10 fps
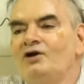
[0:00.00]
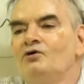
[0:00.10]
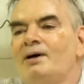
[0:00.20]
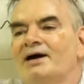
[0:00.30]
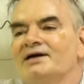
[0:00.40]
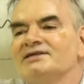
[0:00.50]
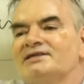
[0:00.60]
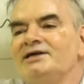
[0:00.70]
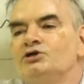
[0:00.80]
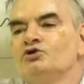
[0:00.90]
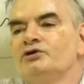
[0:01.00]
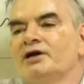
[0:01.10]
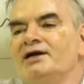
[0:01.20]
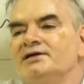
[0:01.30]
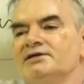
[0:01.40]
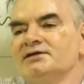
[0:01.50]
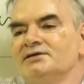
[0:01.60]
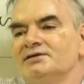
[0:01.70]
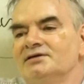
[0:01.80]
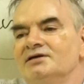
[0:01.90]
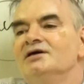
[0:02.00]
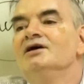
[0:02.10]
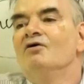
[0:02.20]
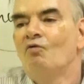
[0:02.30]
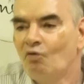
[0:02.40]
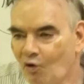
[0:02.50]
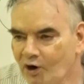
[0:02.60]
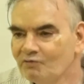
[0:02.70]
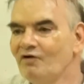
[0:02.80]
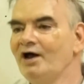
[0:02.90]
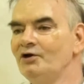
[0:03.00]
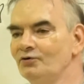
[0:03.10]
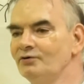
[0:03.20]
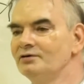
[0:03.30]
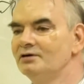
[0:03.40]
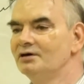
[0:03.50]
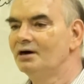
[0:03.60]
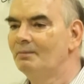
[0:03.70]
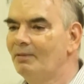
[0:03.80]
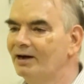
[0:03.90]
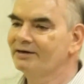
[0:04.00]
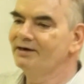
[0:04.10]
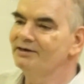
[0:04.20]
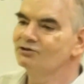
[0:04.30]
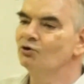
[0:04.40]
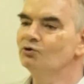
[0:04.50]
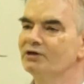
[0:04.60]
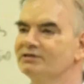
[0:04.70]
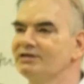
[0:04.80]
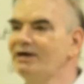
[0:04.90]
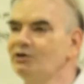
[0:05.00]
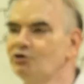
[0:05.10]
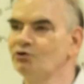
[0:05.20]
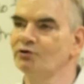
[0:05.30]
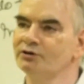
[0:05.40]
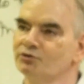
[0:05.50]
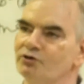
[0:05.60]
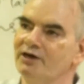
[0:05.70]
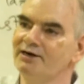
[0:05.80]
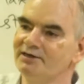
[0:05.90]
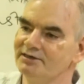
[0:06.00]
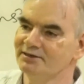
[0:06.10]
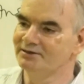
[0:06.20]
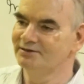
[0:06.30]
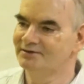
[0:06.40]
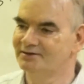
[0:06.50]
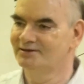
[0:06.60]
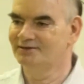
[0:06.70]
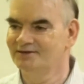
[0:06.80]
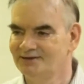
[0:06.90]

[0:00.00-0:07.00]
What value market assigned to your entity? What value market is going to assign to your entity?